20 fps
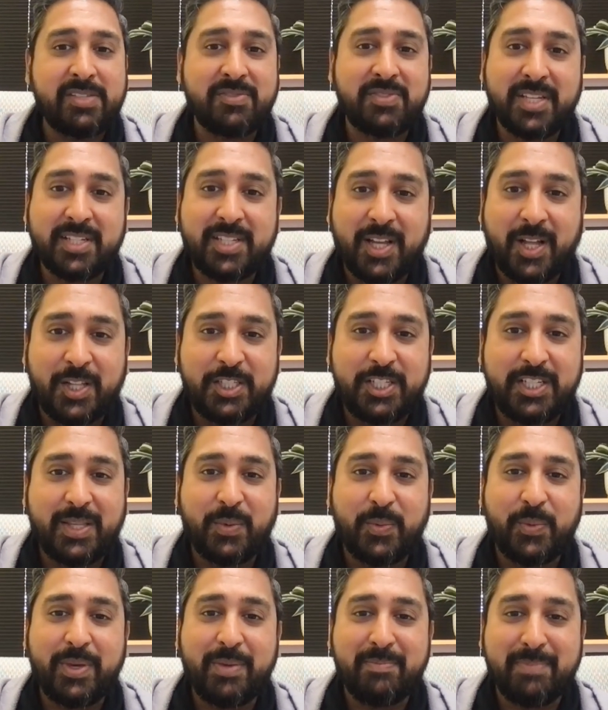of technology
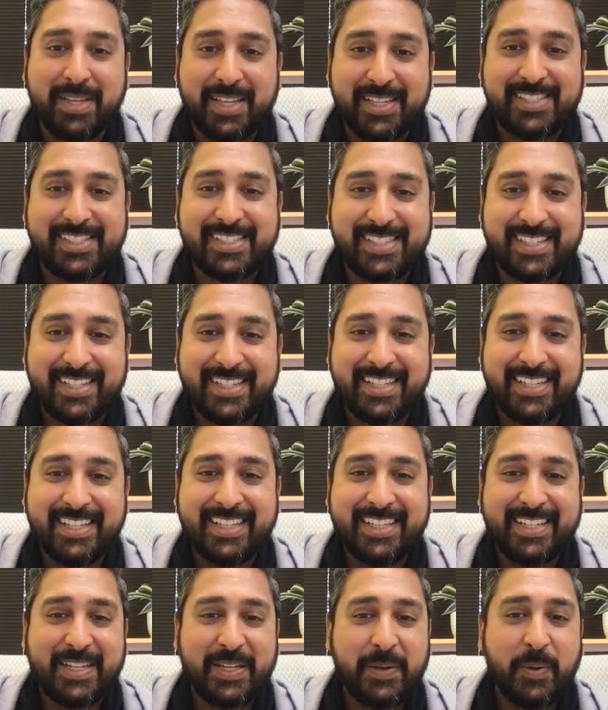that we missed.
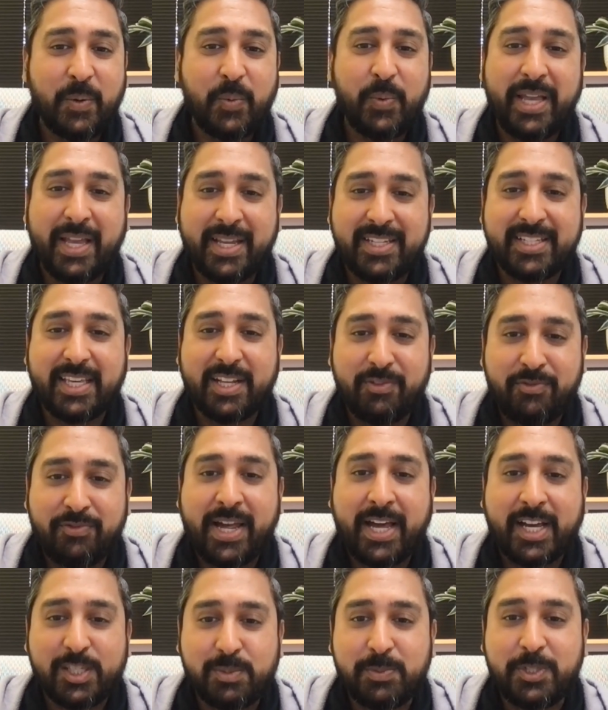We had to get a
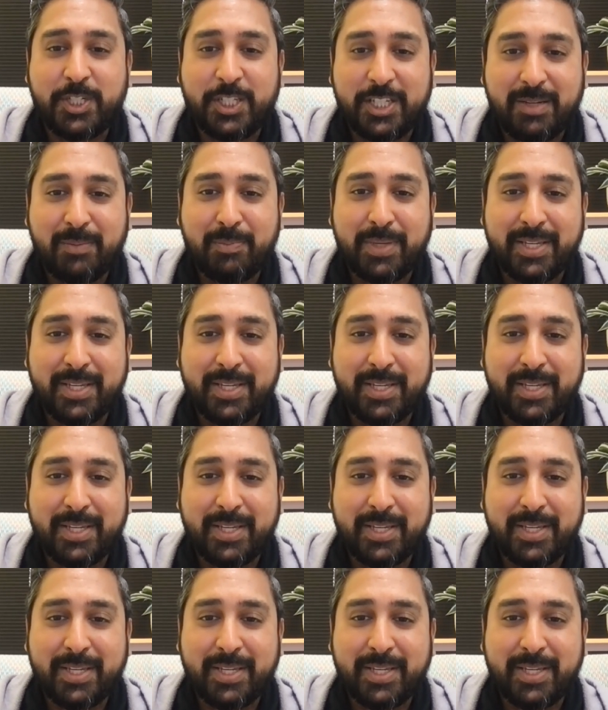fax machine